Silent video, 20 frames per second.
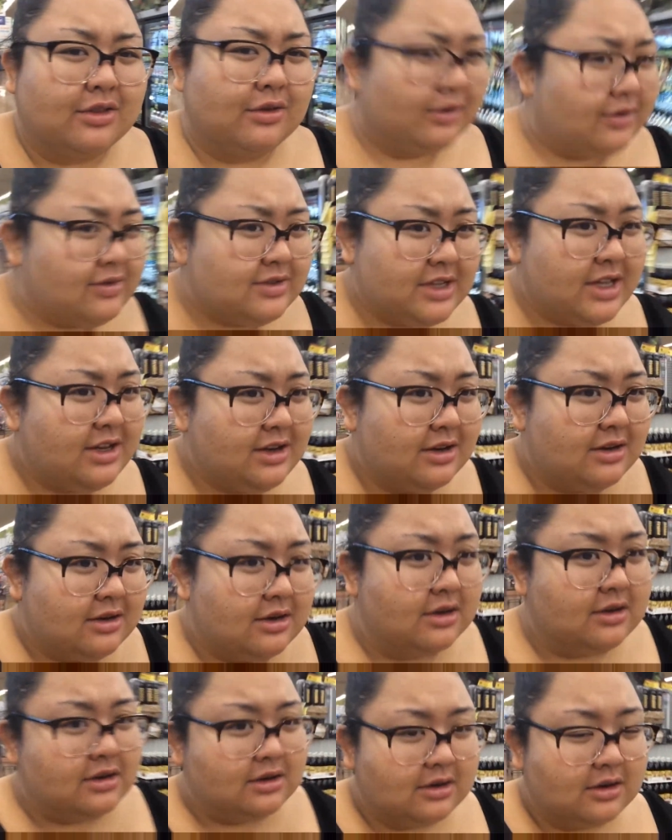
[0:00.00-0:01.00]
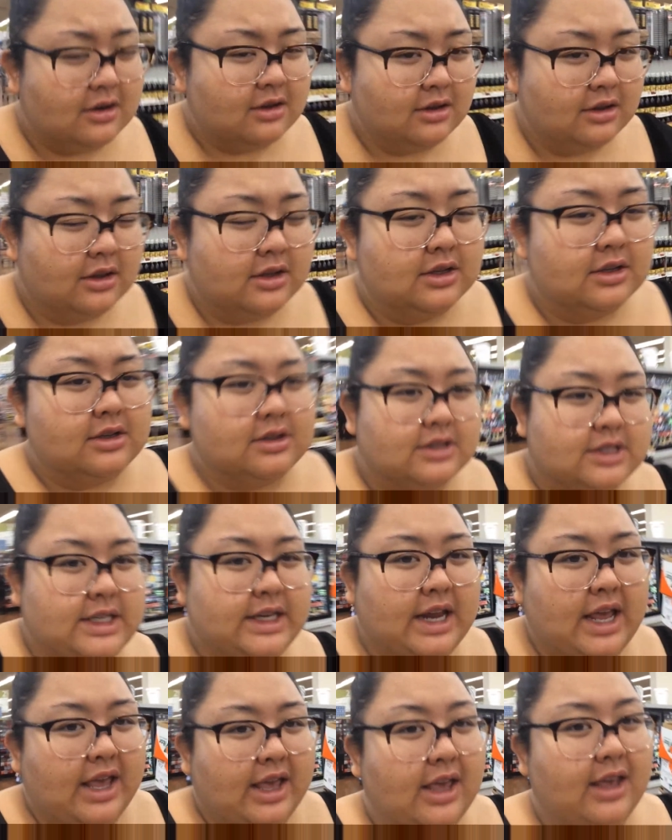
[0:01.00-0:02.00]
Three for ten.
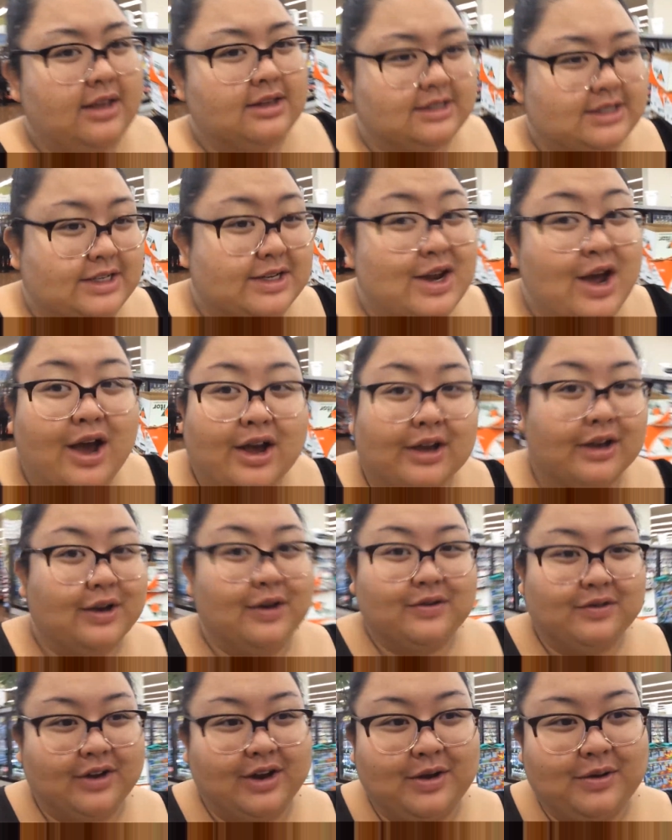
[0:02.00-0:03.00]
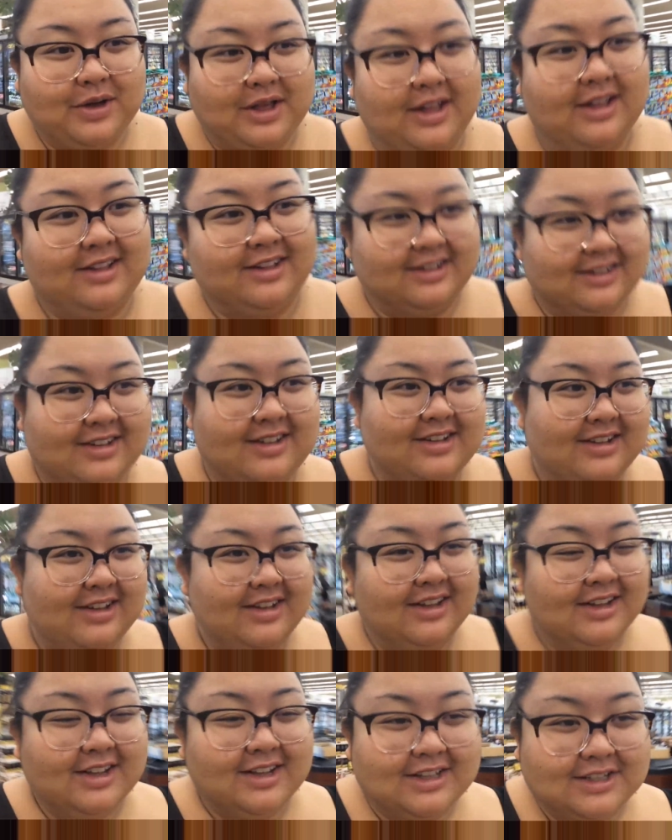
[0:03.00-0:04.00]
Today did not go very well.
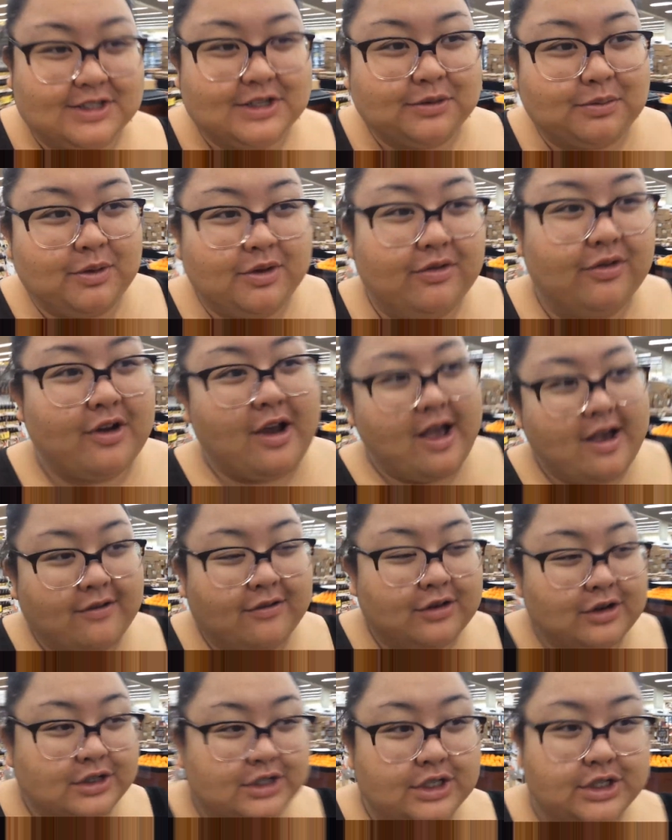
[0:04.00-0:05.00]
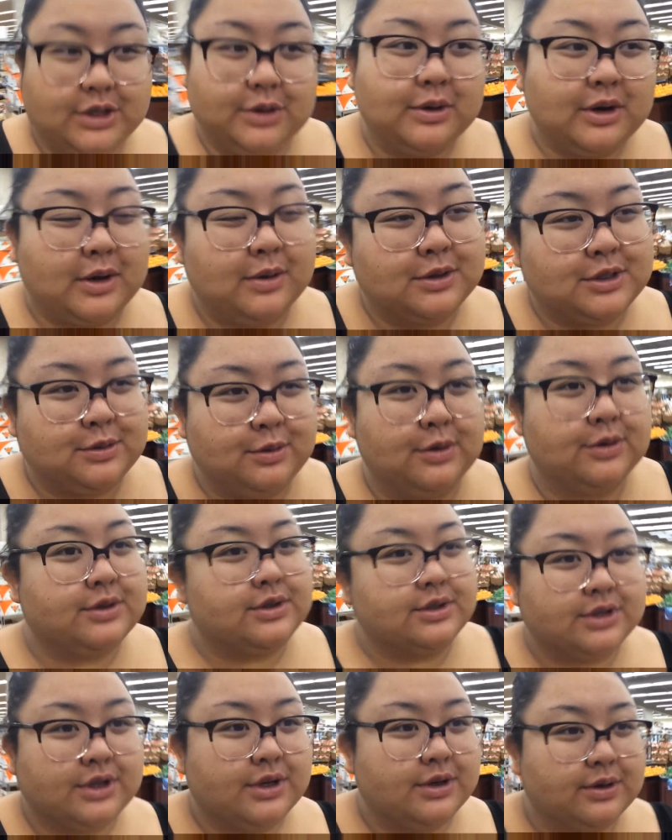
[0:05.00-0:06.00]
It took me forever to do what I was supposed
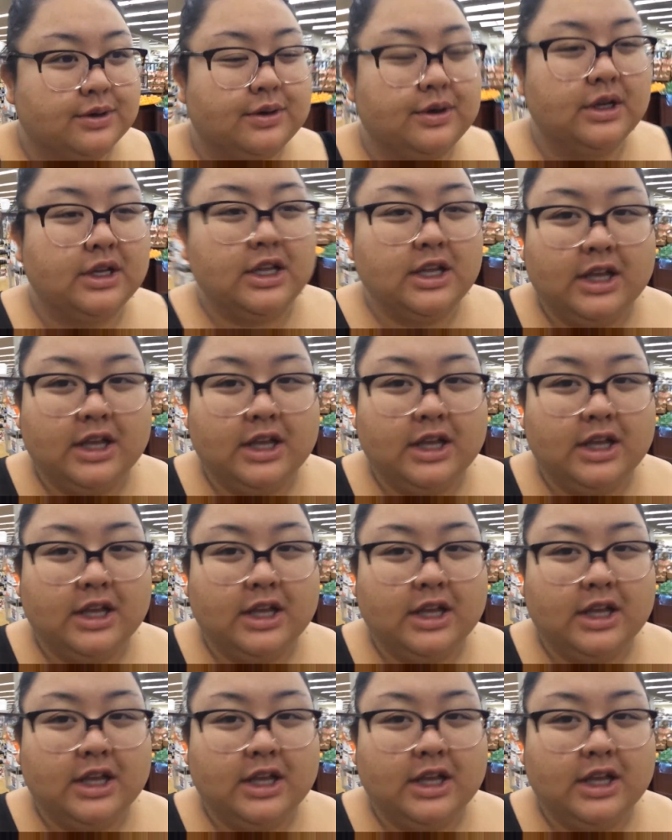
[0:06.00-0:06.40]
to do.